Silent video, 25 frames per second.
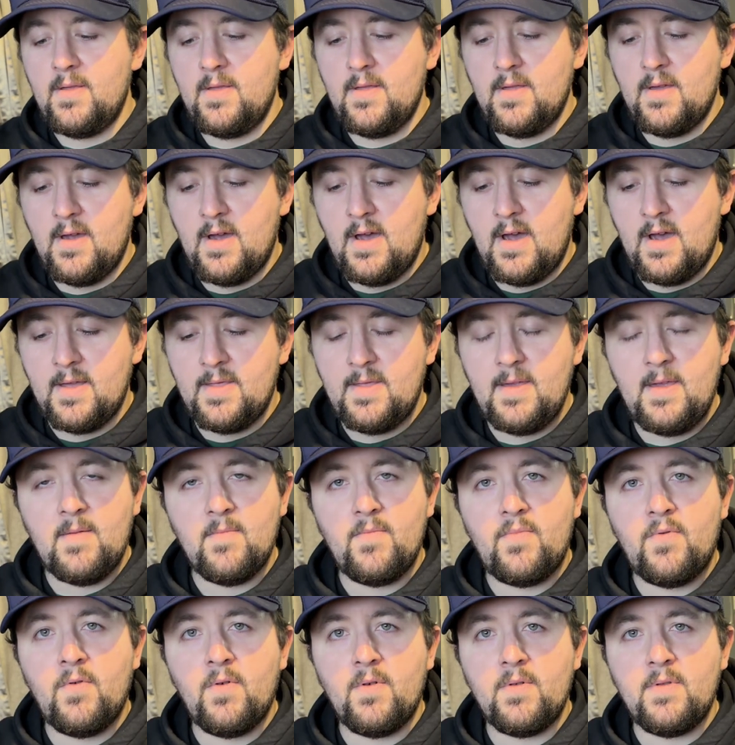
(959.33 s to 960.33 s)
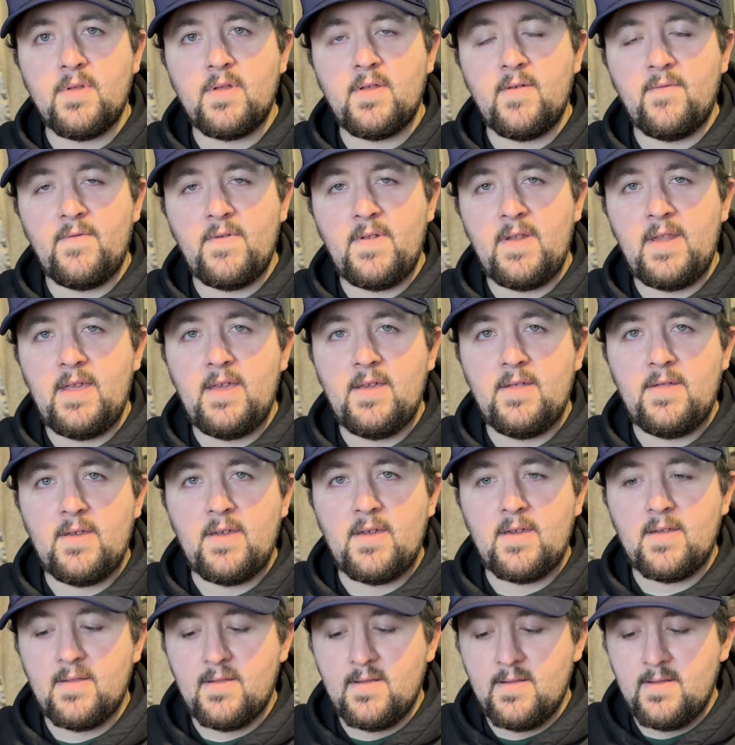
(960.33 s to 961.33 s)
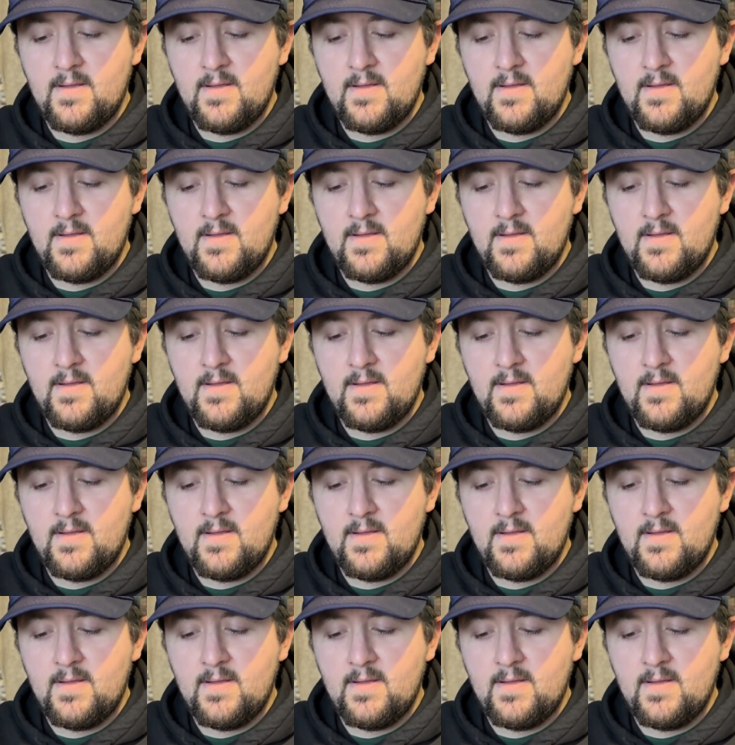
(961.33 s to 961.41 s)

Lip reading: the importance of annealing